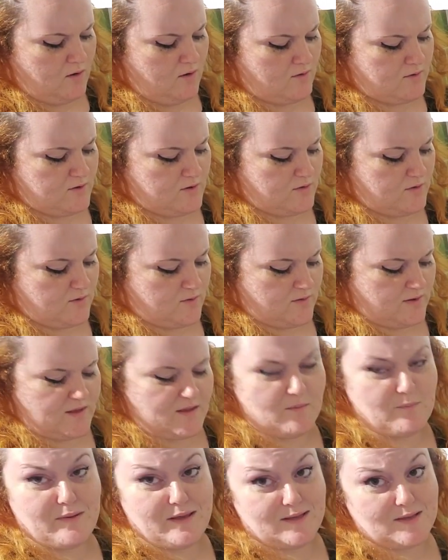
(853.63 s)
Also, though,
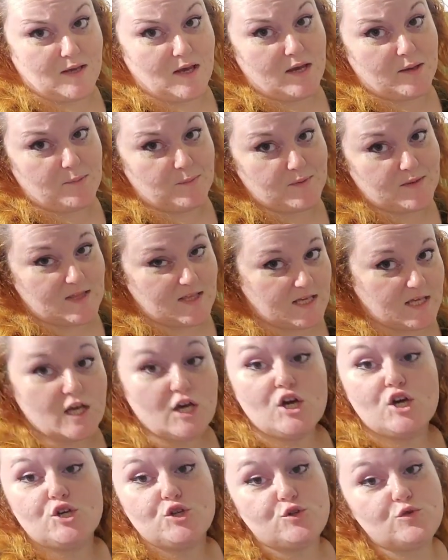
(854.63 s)
that's a big time sink.
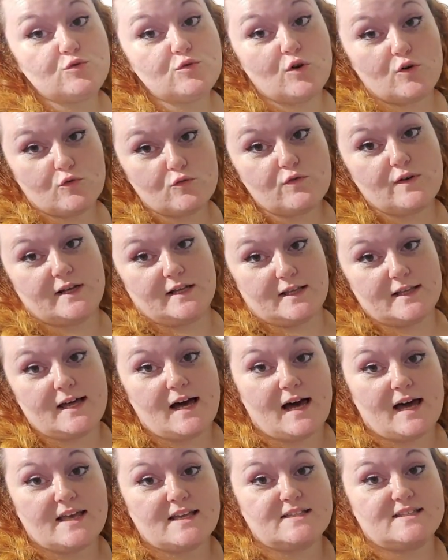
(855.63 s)
You don't
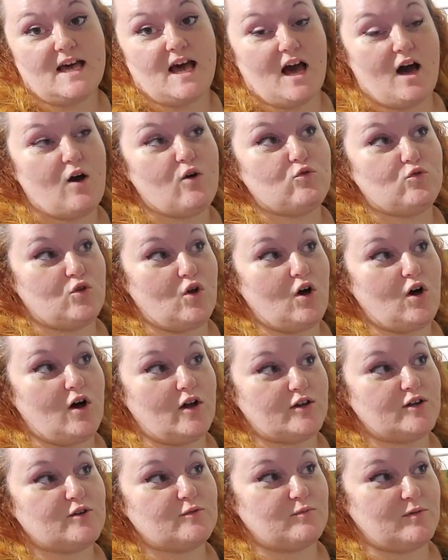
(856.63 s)
realize how
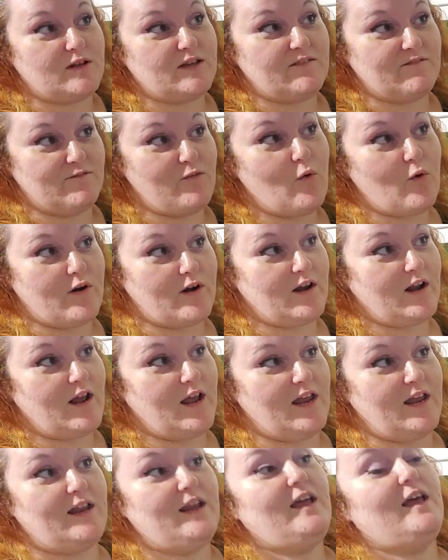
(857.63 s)
long you're playing
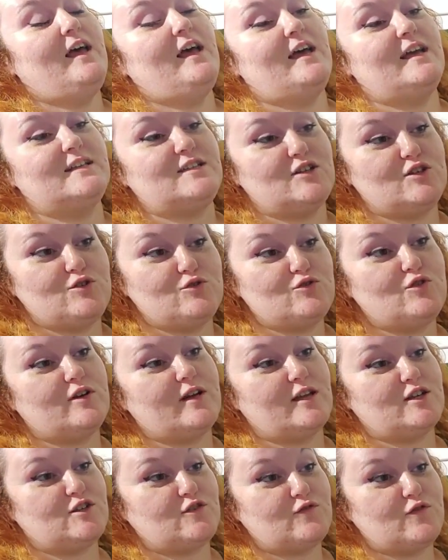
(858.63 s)
Fortnite until you
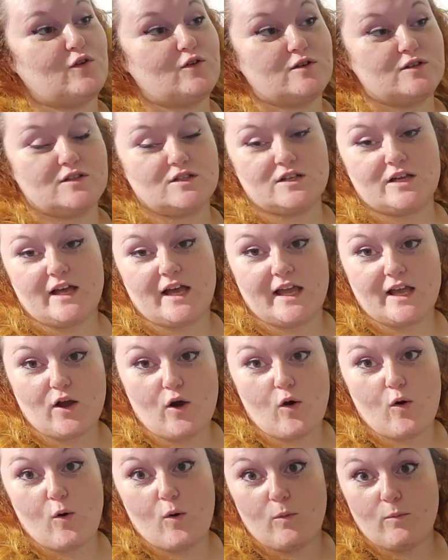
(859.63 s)
look at your phone and you're like,
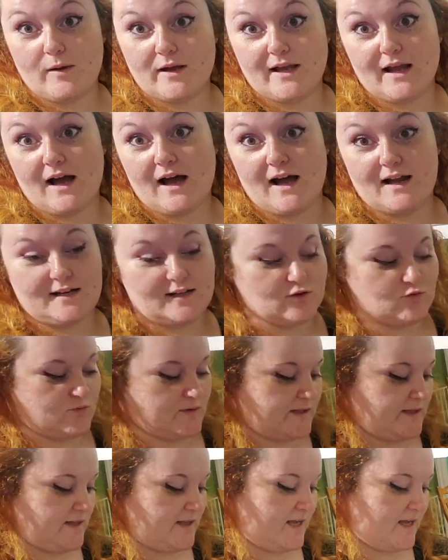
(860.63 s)
oh my god, it's
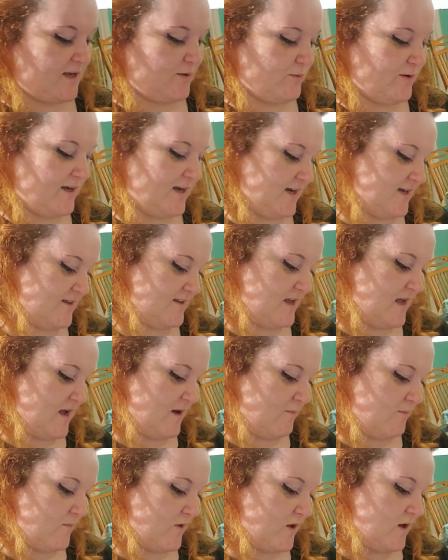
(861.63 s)
really late. We gotta
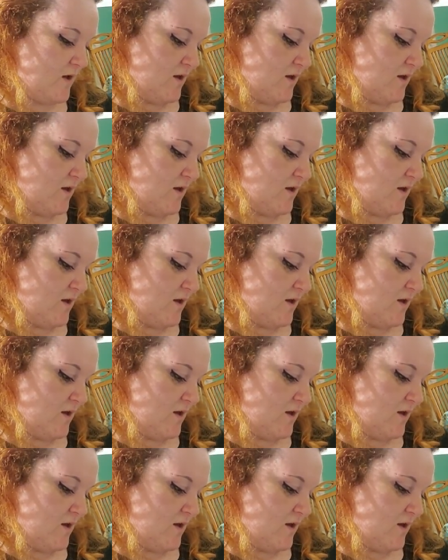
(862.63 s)
stop.